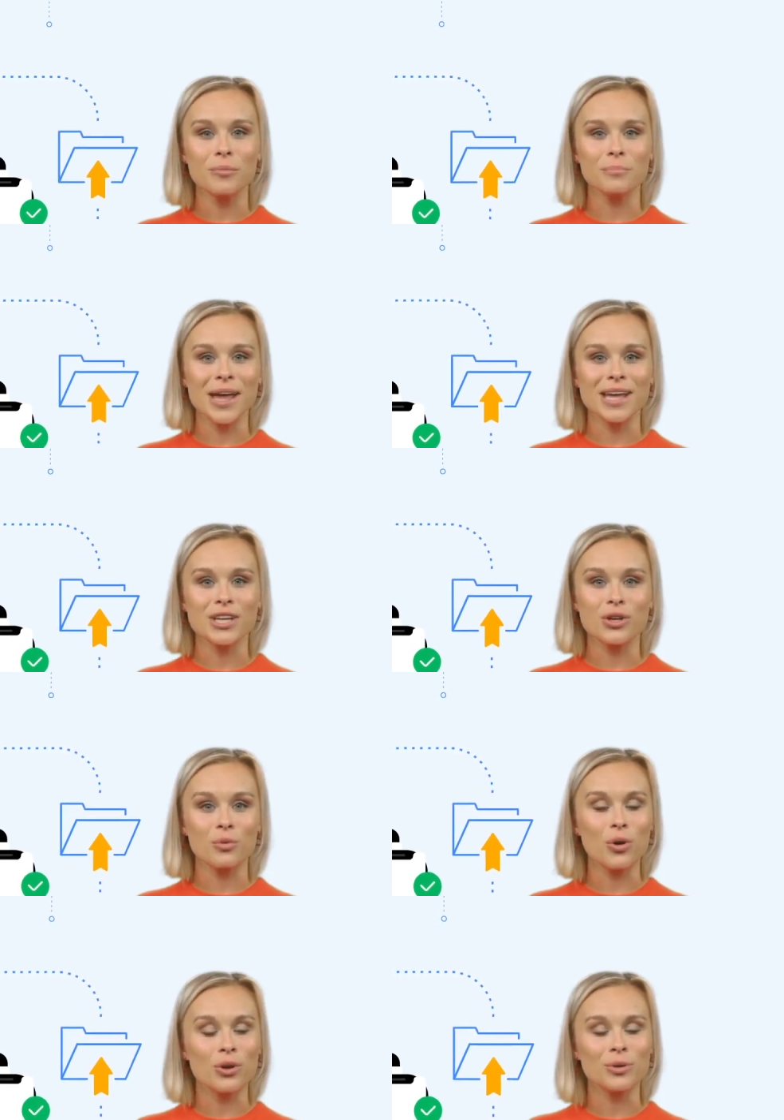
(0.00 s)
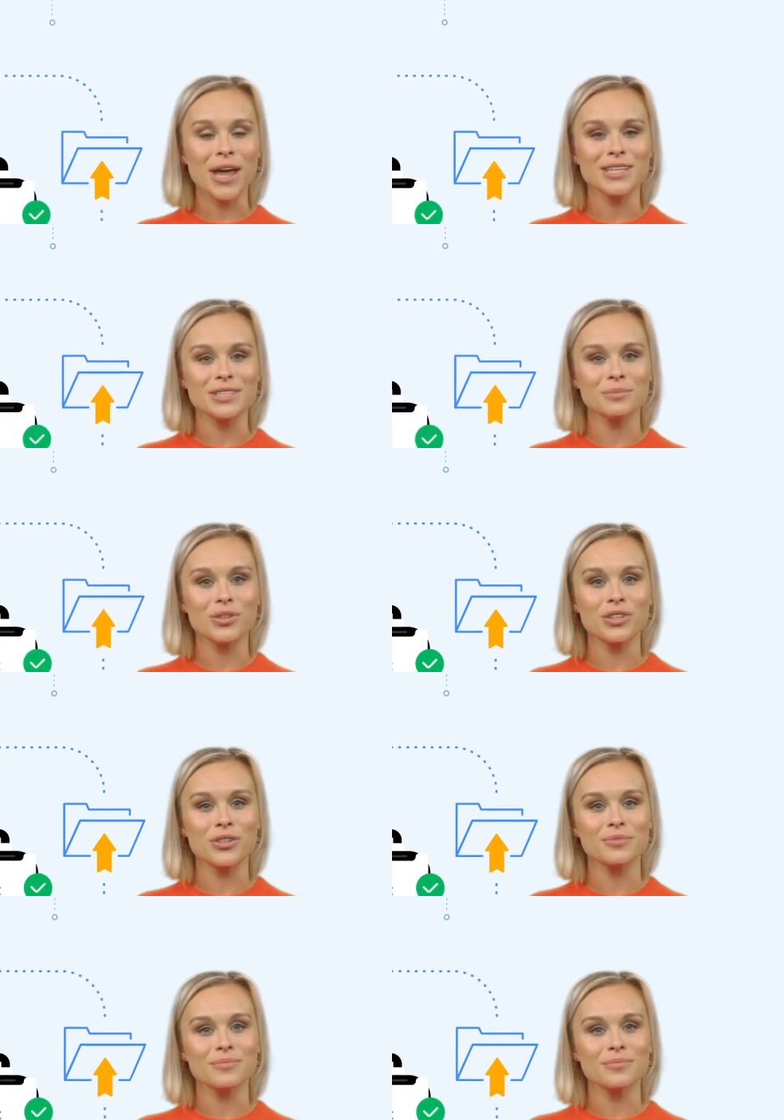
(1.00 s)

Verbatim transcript: making your work life smoother.